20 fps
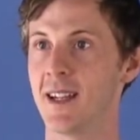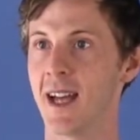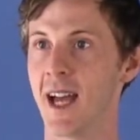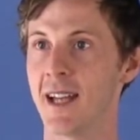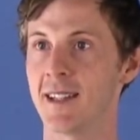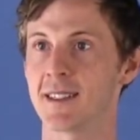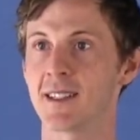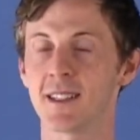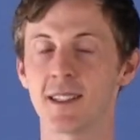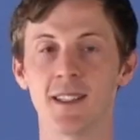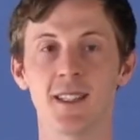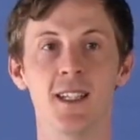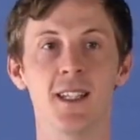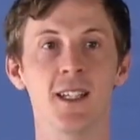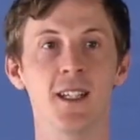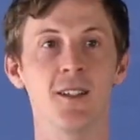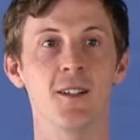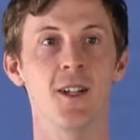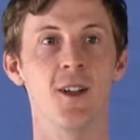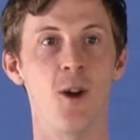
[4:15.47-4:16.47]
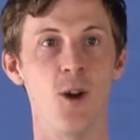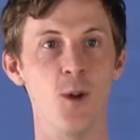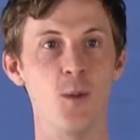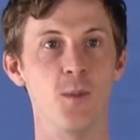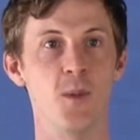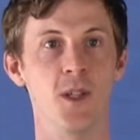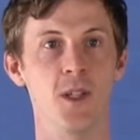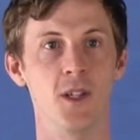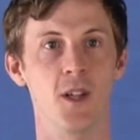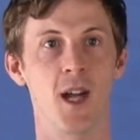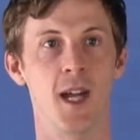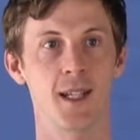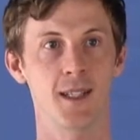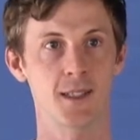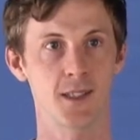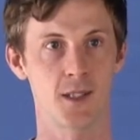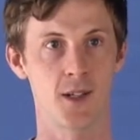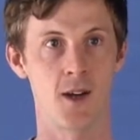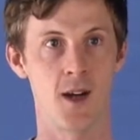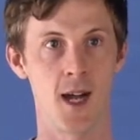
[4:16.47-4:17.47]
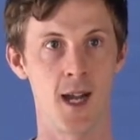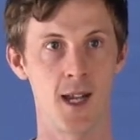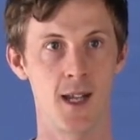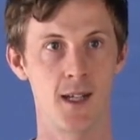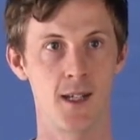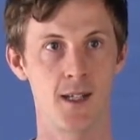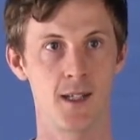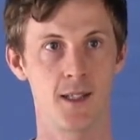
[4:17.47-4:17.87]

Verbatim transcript: as clear and open like sky.